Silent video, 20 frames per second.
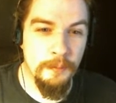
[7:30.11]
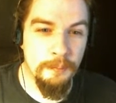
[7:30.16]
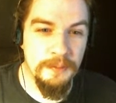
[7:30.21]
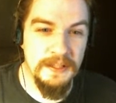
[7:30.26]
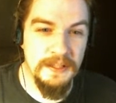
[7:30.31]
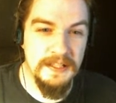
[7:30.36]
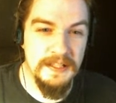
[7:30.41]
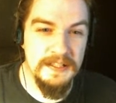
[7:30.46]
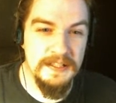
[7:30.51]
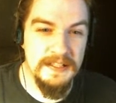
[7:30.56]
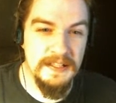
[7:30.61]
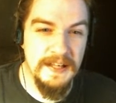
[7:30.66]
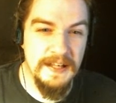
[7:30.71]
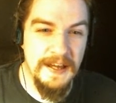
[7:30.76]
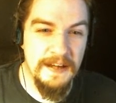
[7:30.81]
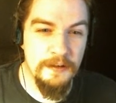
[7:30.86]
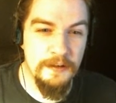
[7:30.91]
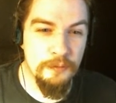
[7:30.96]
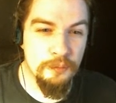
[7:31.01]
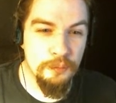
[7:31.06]
because it
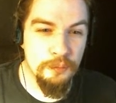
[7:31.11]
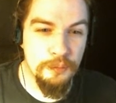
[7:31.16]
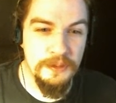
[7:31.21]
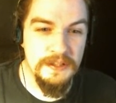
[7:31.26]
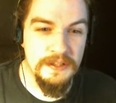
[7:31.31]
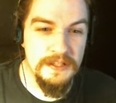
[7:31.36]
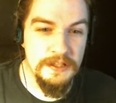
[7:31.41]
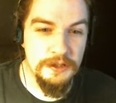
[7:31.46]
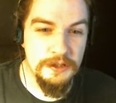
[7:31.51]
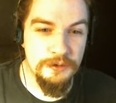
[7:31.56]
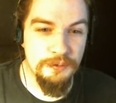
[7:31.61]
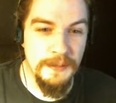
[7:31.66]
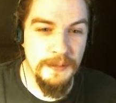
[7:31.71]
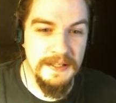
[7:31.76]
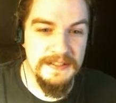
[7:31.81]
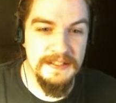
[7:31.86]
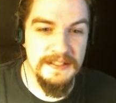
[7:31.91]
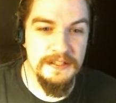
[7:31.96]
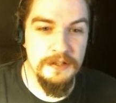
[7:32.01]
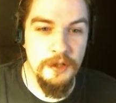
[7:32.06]
had a really
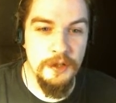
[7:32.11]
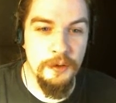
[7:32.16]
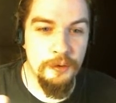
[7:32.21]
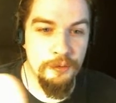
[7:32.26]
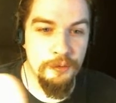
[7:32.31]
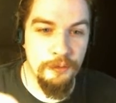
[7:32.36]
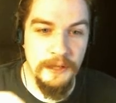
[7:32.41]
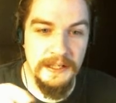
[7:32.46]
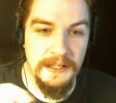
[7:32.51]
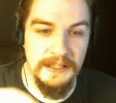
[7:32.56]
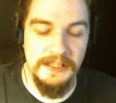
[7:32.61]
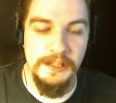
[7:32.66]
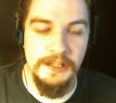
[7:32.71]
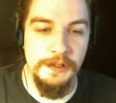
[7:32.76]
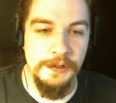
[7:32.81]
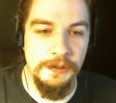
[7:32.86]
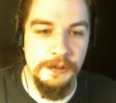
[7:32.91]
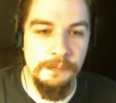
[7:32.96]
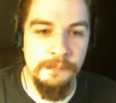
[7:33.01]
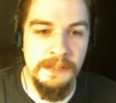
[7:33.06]
crazy node right
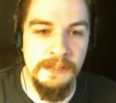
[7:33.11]
here.